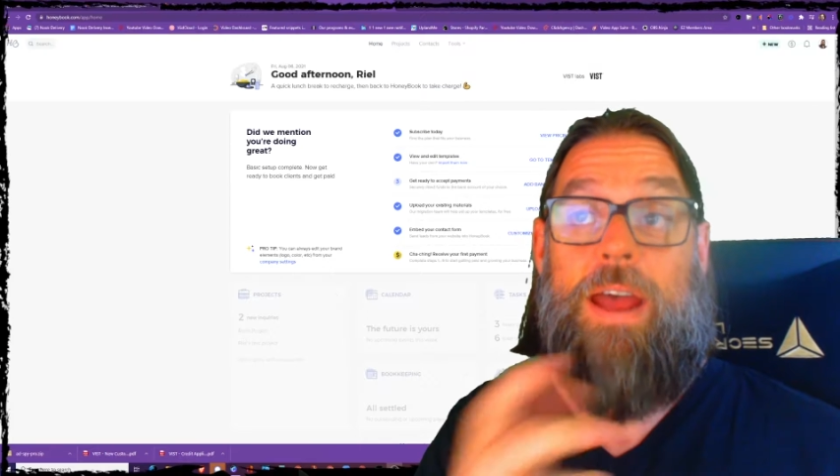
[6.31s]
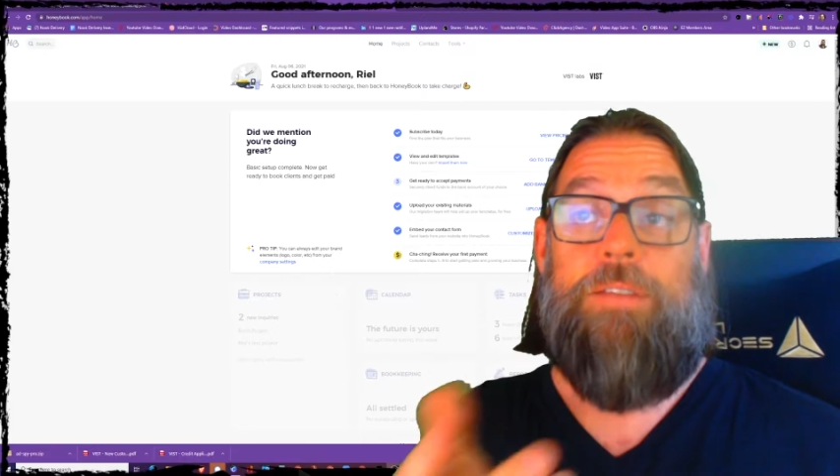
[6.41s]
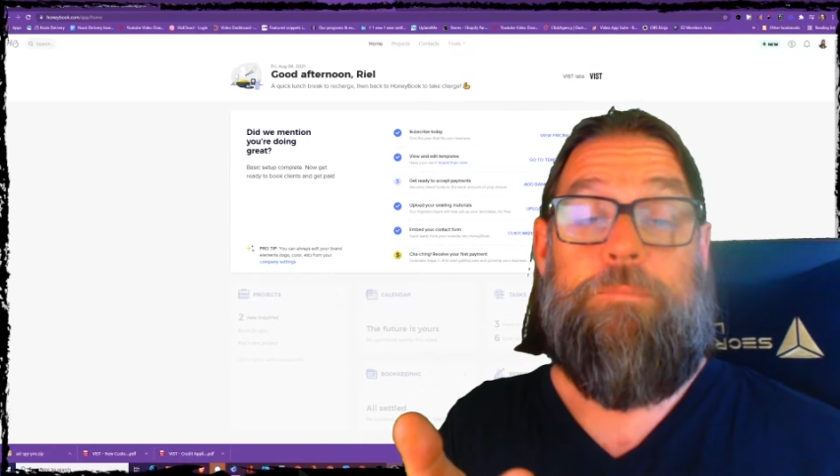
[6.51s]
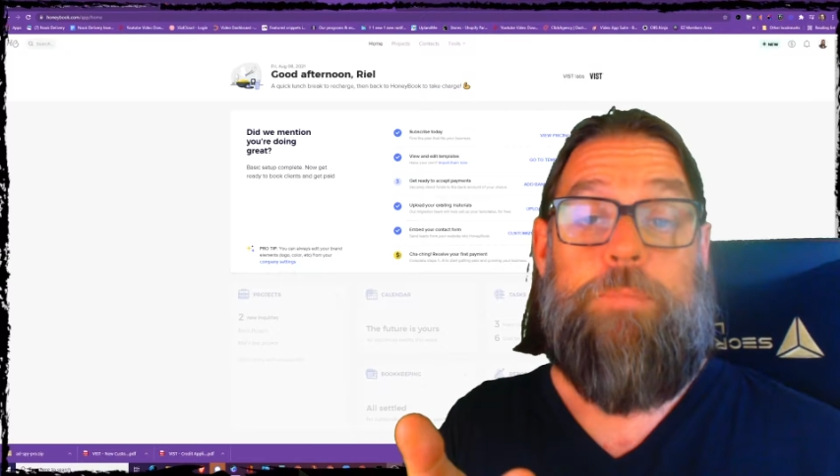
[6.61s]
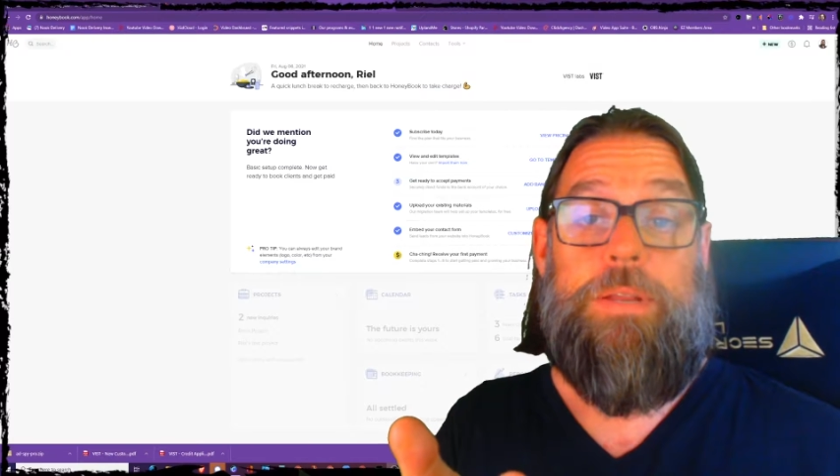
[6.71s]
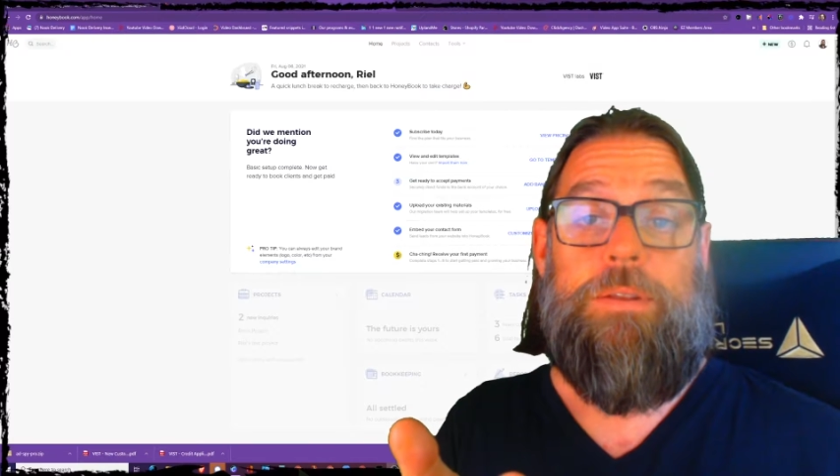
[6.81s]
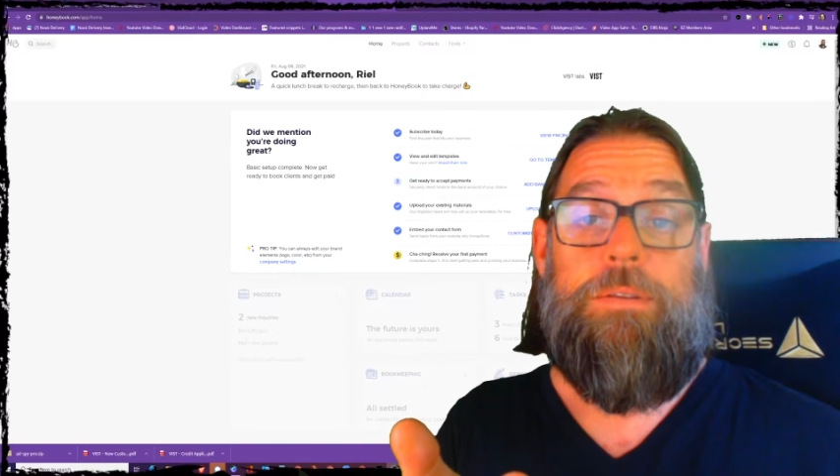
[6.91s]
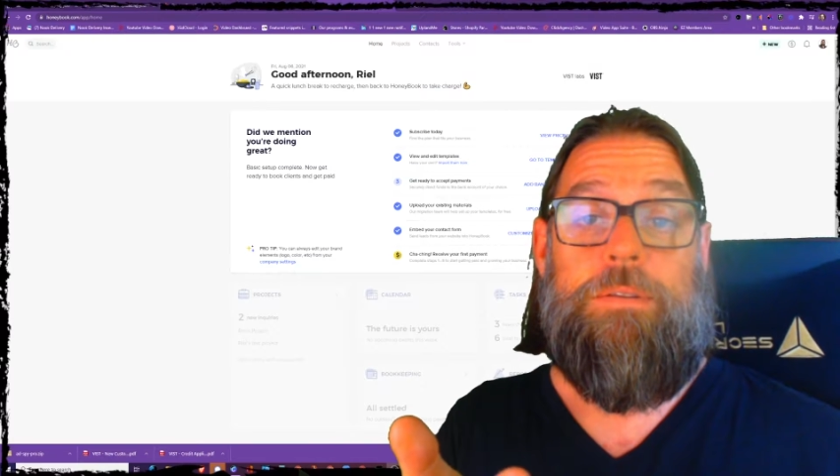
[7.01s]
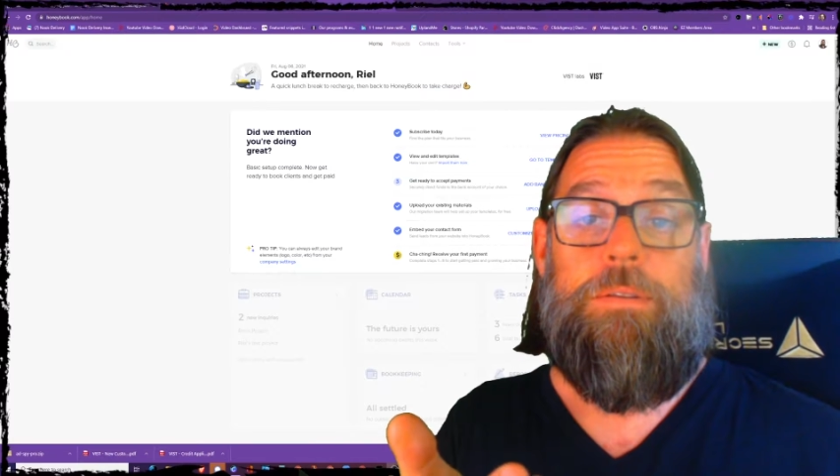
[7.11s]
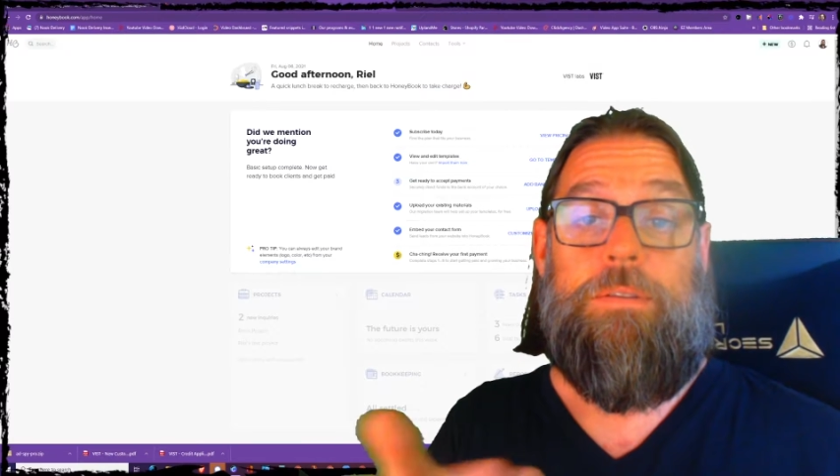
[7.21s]
I've been
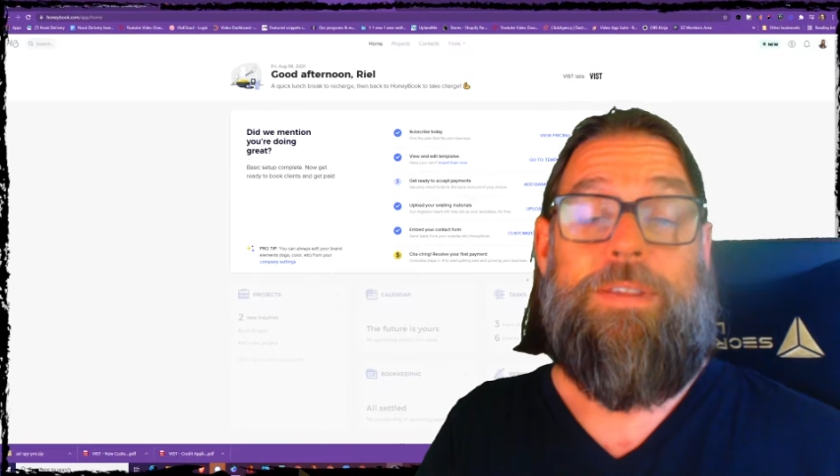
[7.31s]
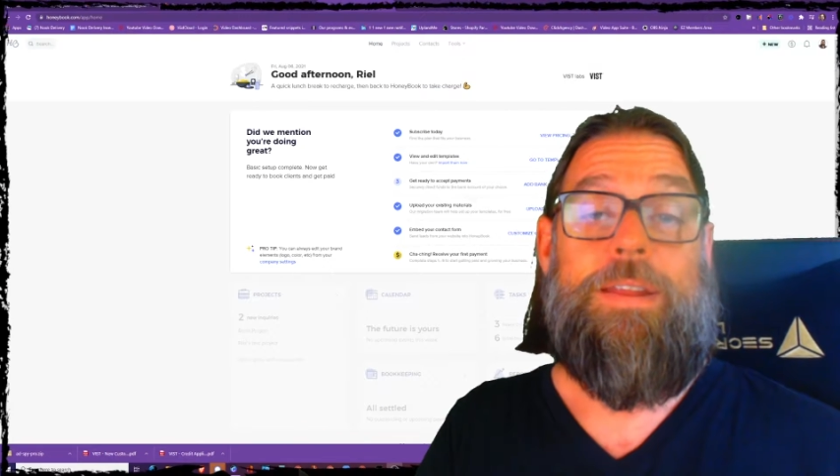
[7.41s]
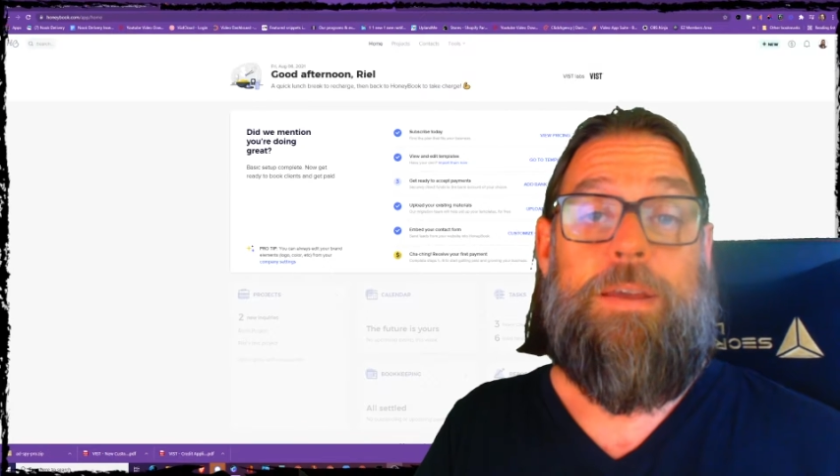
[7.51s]
setting